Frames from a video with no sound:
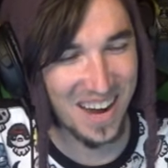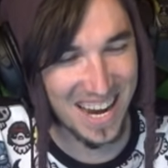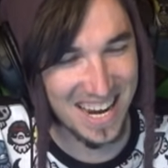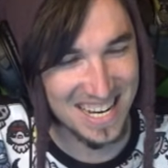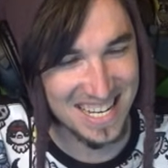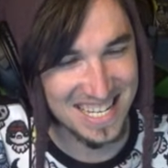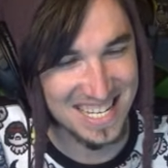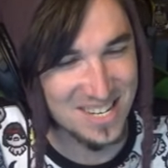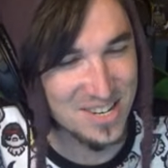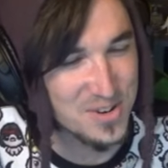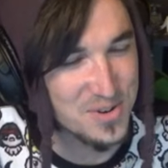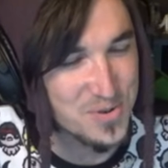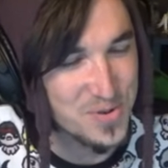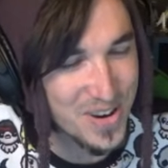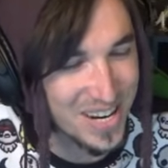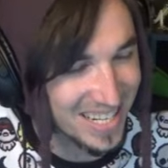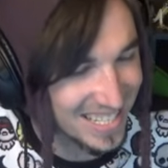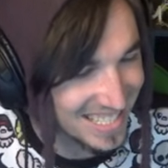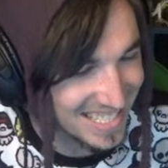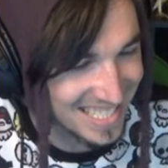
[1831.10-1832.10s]
wait,
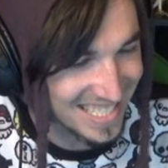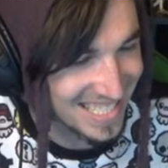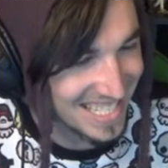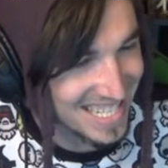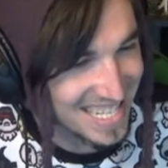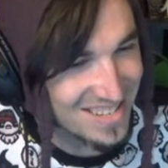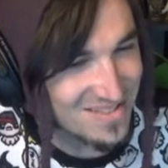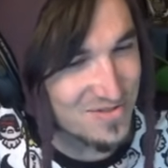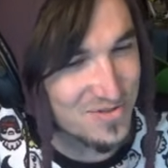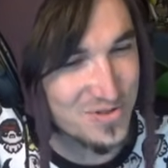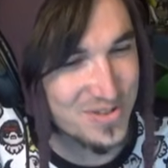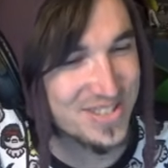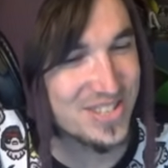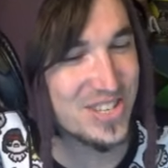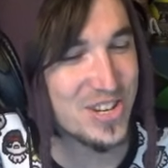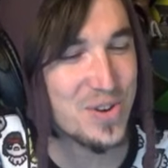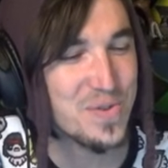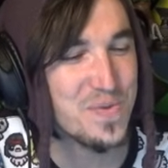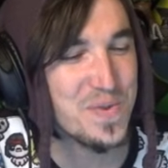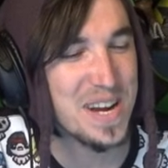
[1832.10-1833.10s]
do it.
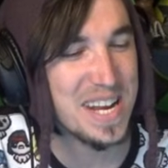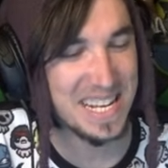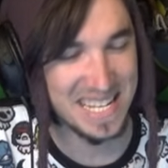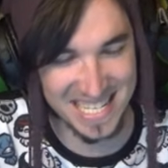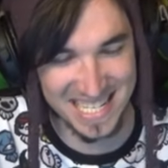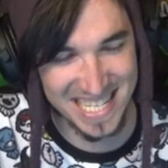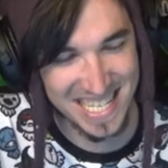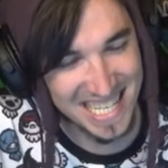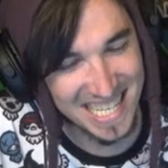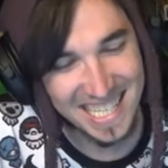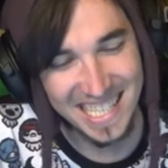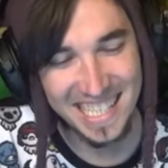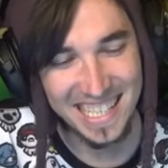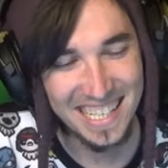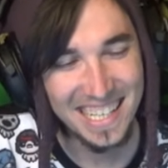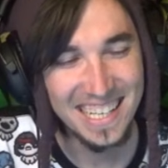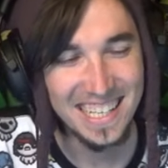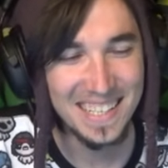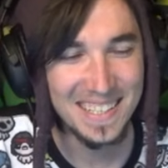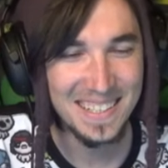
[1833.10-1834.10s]
Do it.
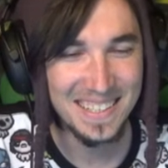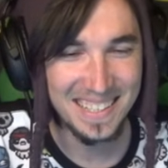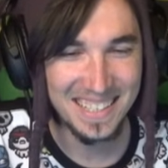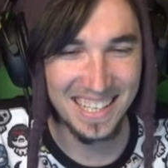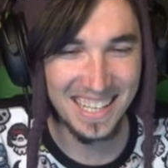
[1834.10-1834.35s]
Do it.